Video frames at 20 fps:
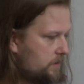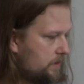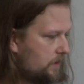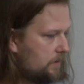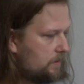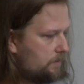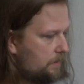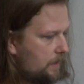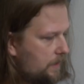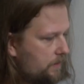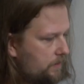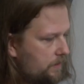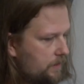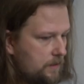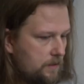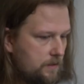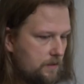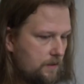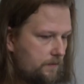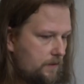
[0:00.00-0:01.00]
the other battery
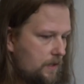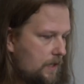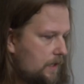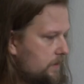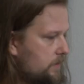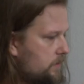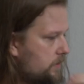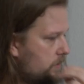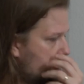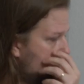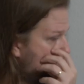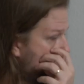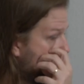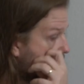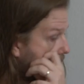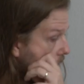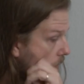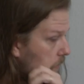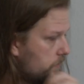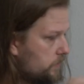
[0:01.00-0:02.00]
because I've got two
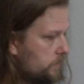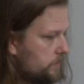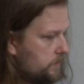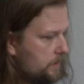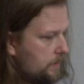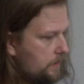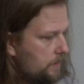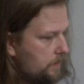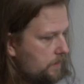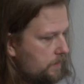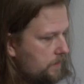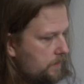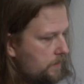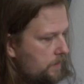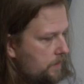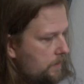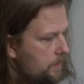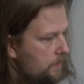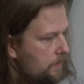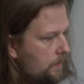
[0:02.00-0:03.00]
chargers here.
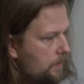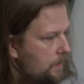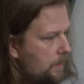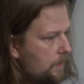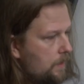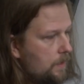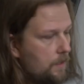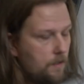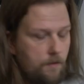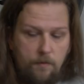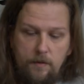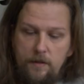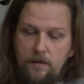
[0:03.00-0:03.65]
We